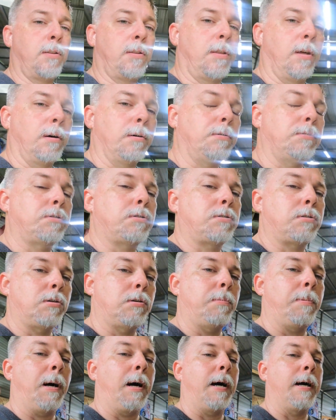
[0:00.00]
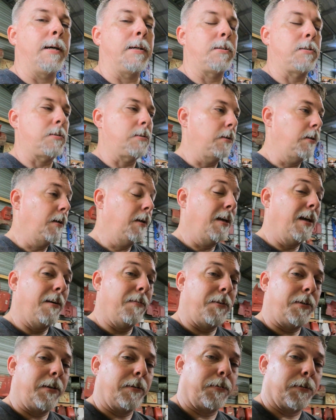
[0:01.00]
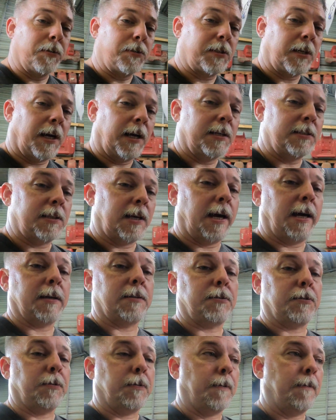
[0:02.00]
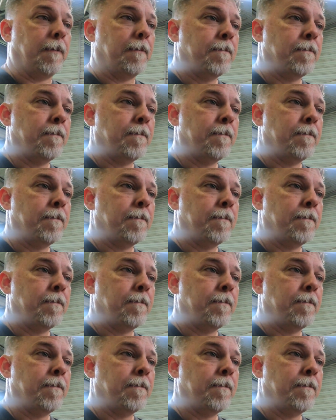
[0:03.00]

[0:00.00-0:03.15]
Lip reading: Those two bikes have a different size axle,